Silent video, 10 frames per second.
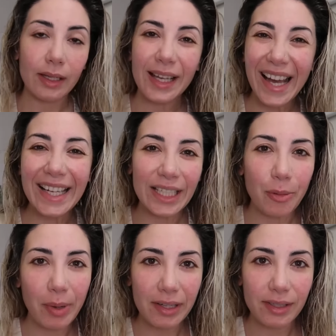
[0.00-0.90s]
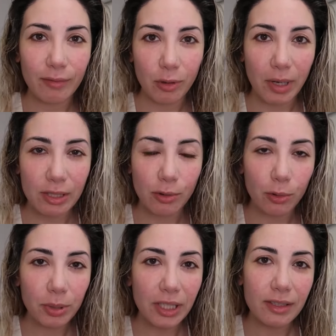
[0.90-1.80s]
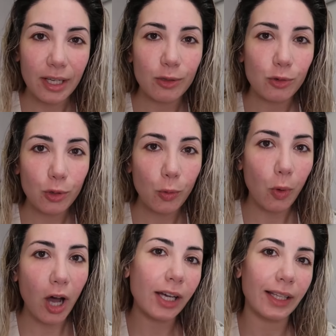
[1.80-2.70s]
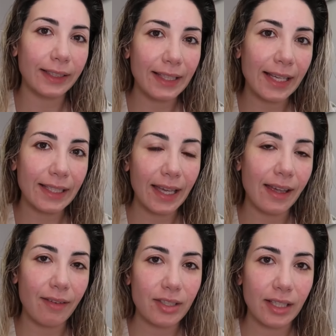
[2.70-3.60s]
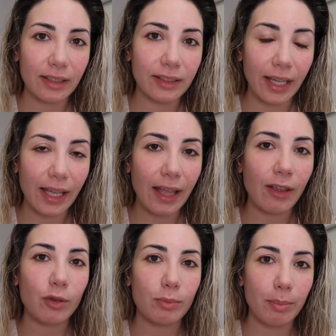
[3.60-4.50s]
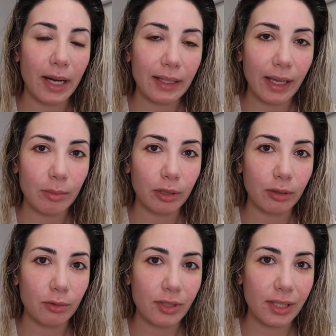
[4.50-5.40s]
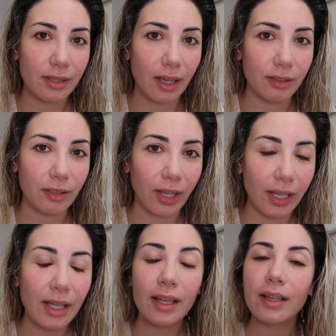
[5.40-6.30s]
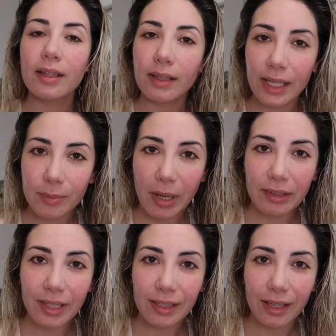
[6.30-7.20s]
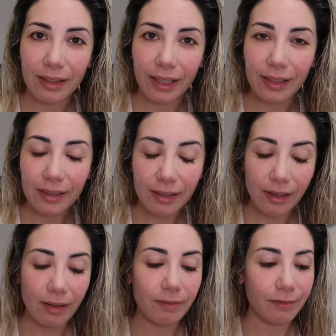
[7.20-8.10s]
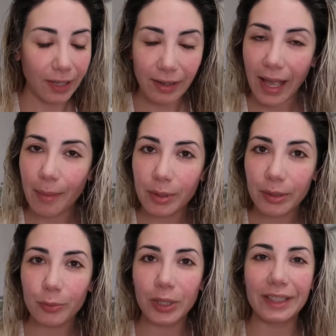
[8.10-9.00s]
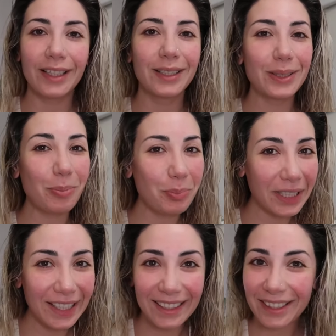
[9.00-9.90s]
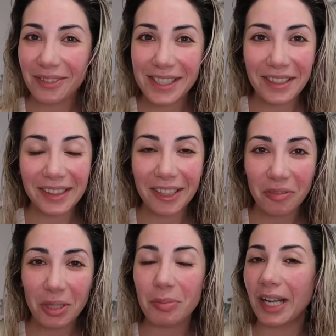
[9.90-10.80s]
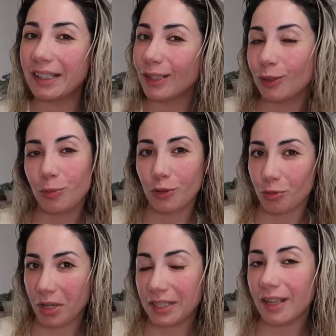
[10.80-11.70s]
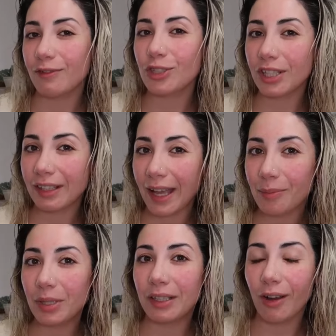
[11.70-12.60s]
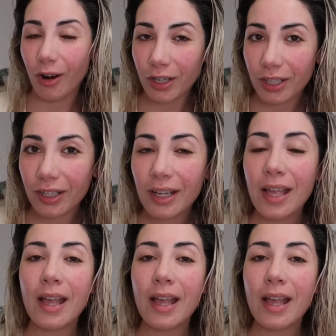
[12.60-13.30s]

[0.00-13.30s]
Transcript: kind of embarrassing for my soul because I used to walk like 10K every single day and I was barely able to do 6K today. It's better than nothing. Very happy with the beginning result of it, but I need to push myself just a tad bit harder.